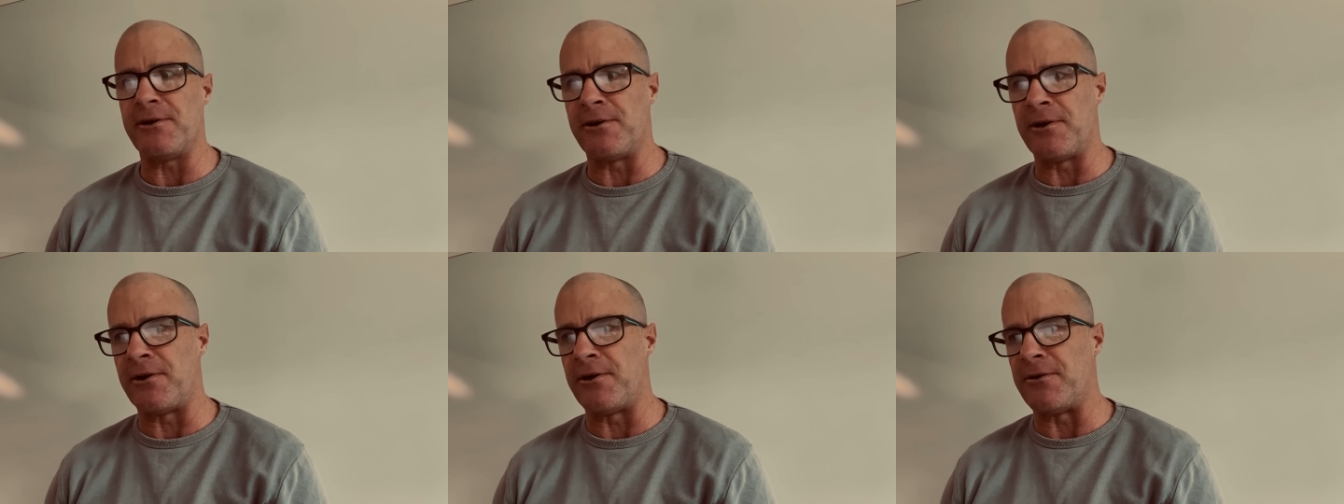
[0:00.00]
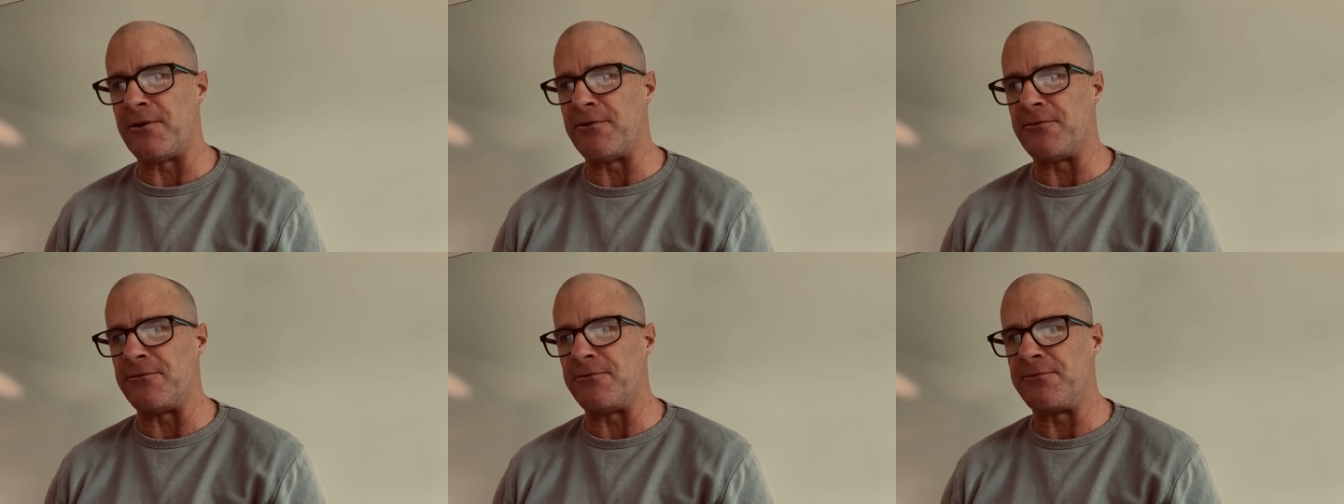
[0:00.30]

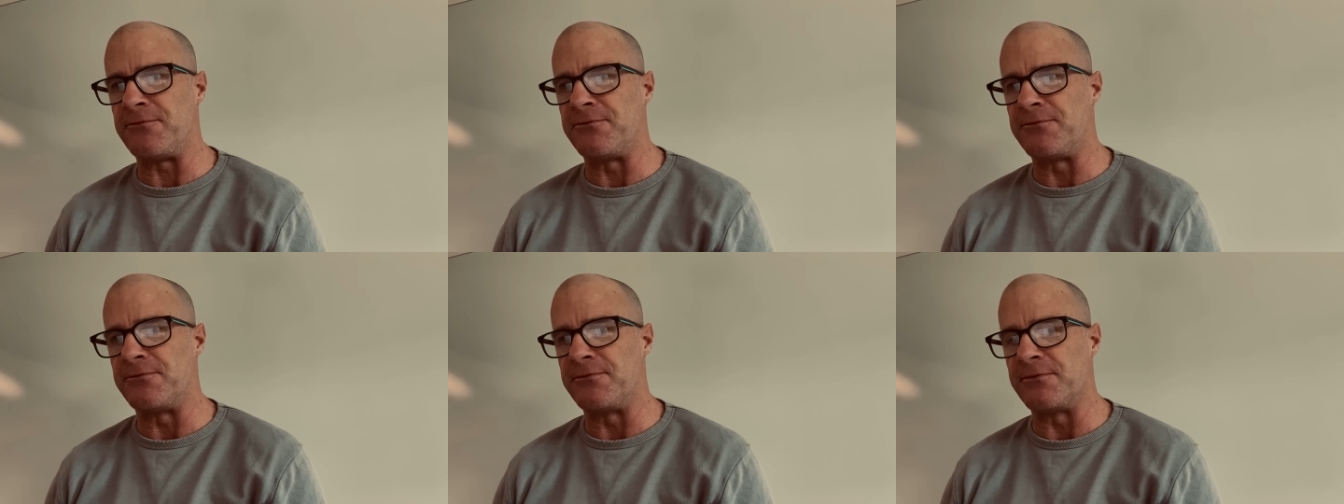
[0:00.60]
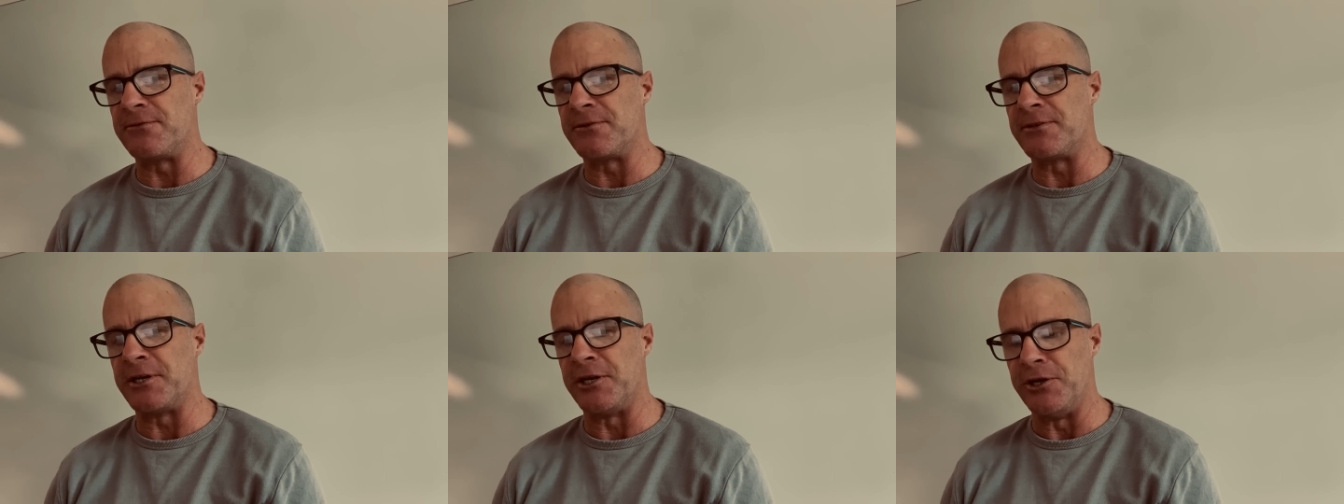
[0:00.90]
of
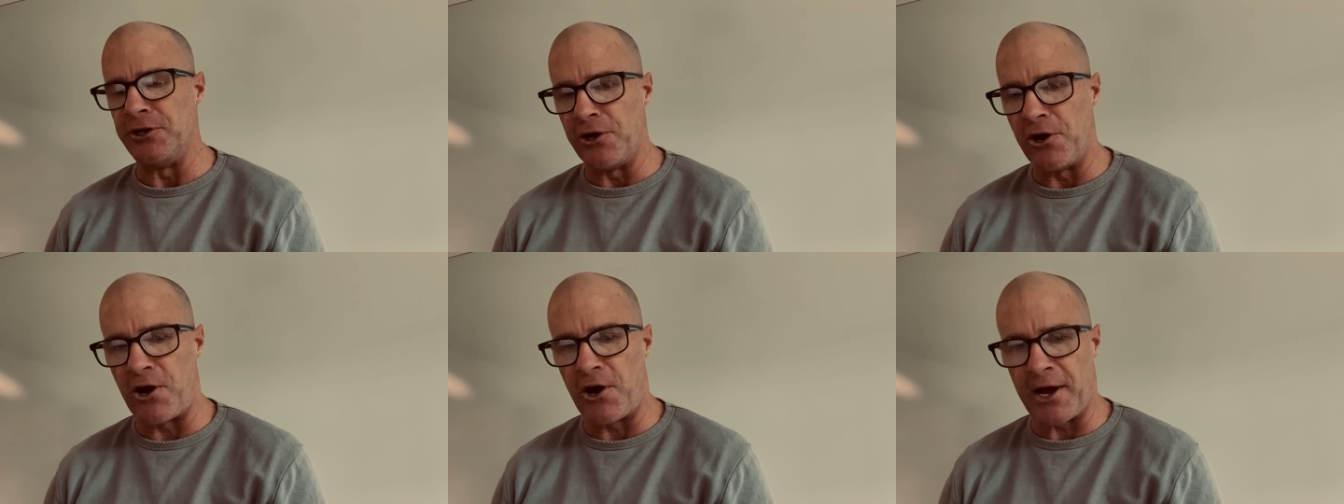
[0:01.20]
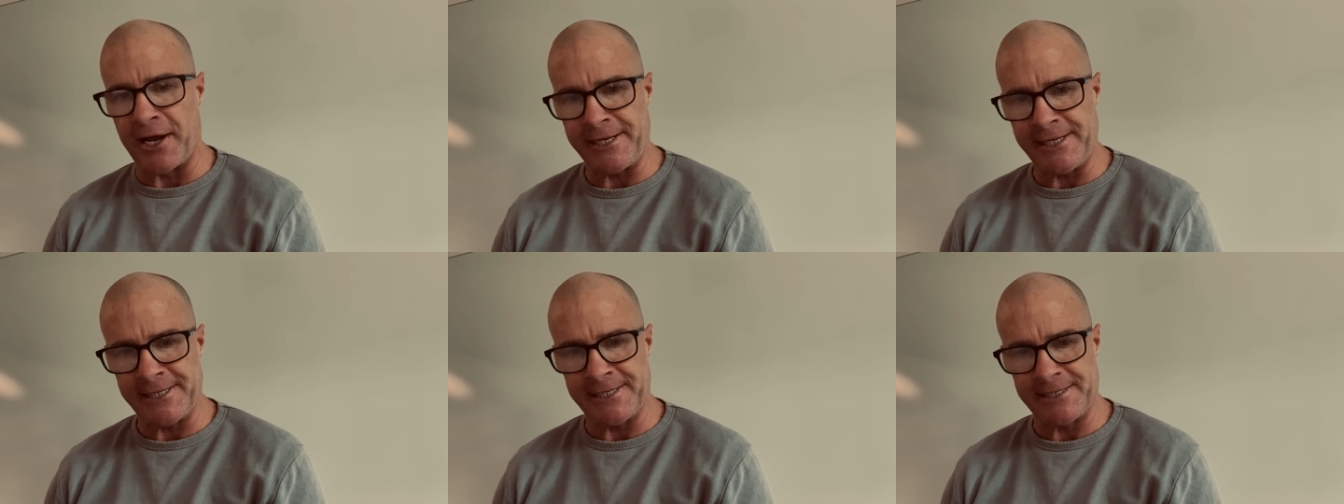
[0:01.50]
the
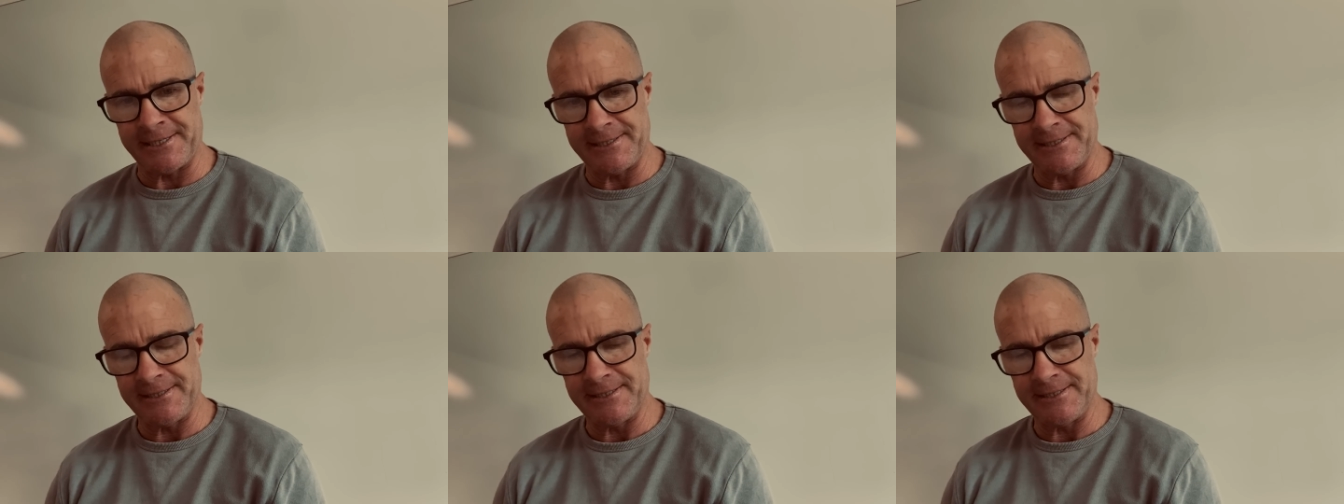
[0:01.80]
night